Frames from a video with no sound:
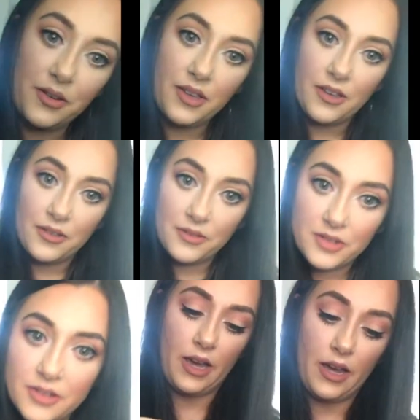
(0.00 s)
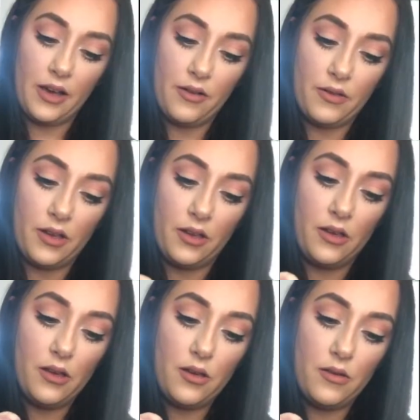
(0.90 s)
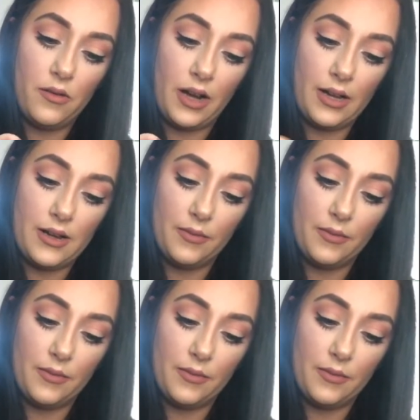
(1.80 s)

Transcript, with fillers: cute. How cute. I am